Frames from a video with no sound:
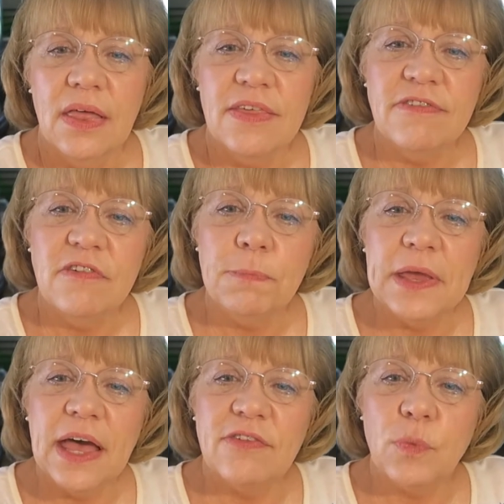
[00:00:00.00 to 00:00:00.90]
This is
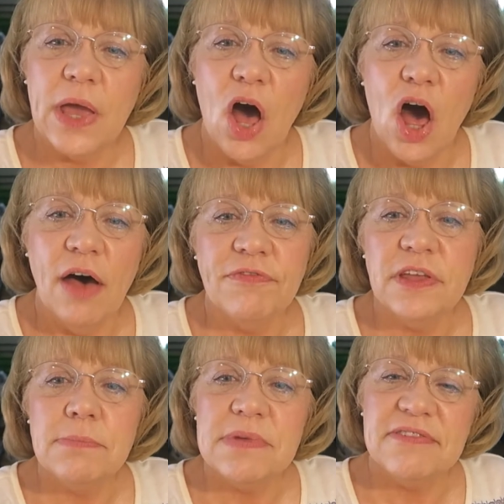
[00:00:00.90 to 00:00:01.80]
because we
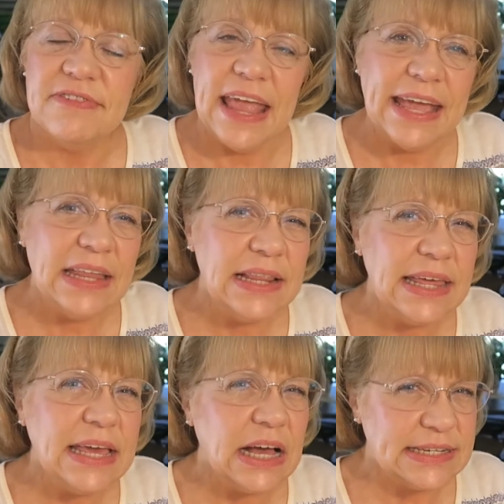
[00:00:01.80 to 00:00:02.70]
often
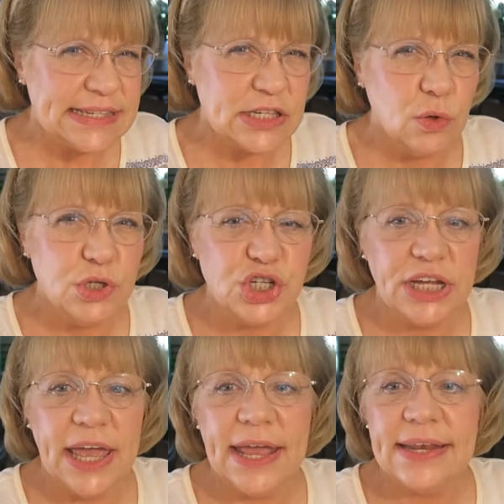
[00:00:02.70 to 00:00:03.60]
mistakenly
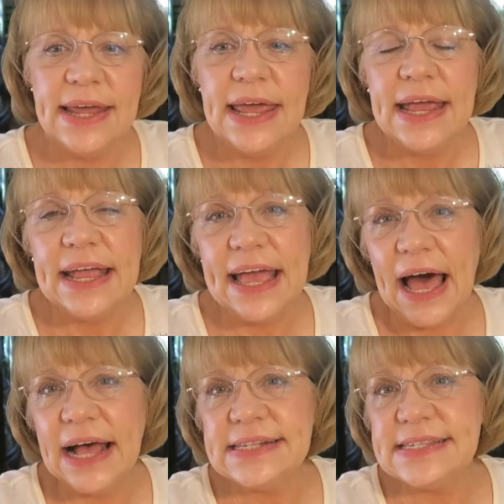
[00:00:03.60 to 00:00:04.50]
associate
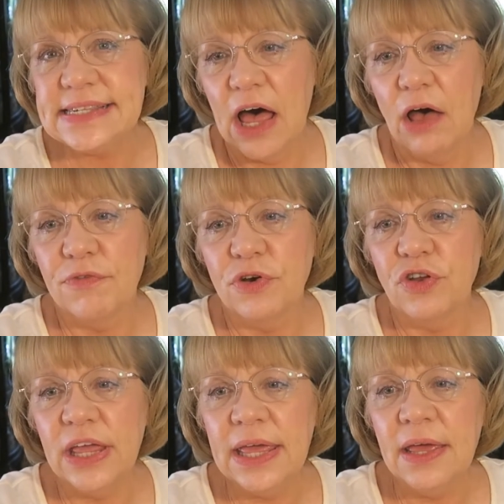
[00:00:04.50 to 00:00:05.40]
God's
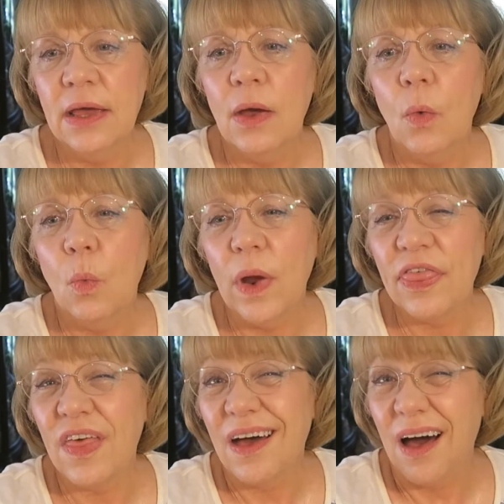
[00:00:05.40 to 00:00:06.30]
sovereignty
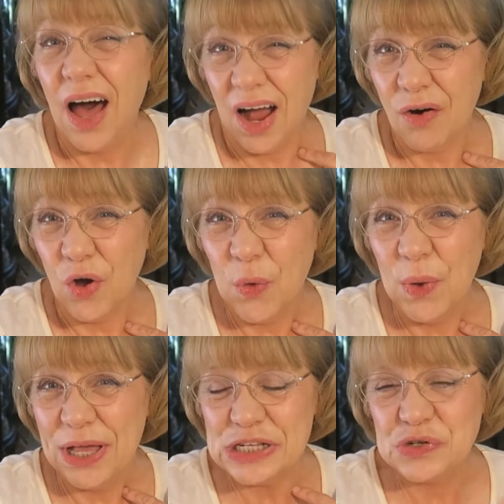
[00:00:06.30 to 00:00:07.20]
with our own
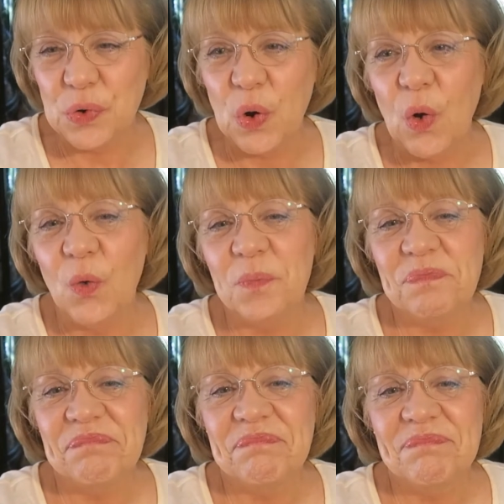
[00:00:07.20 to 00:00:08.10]
control.
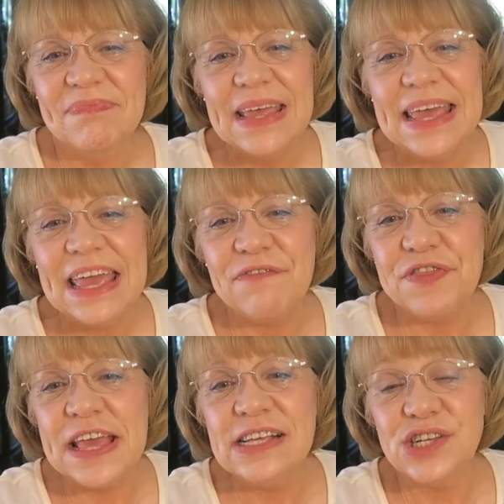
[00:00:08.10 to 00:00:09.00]
If
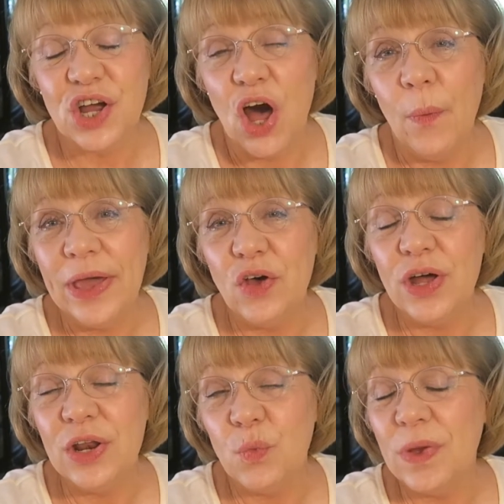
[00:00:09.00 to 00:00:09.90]
things are going
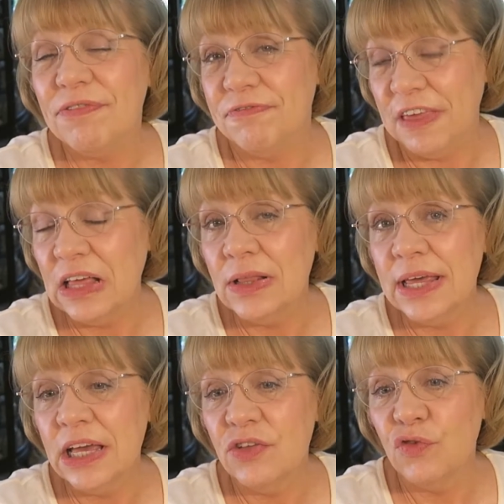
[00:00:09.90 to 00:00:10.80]
good and we feel
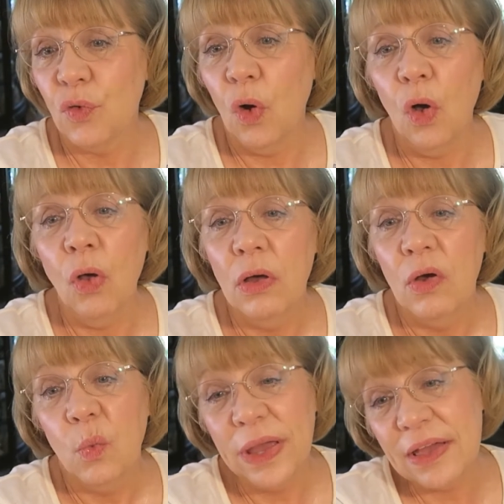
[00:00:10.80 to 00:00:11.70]
in control,
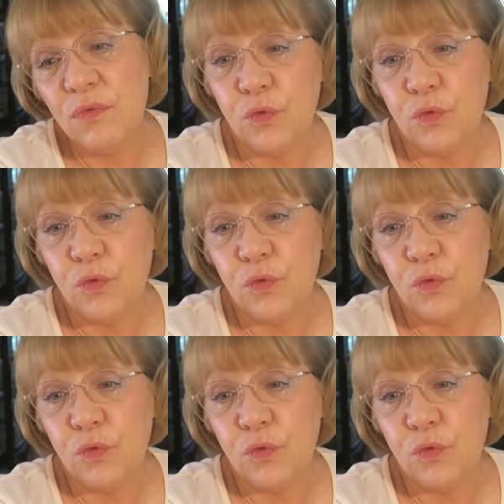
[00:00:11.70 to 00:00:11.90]
we can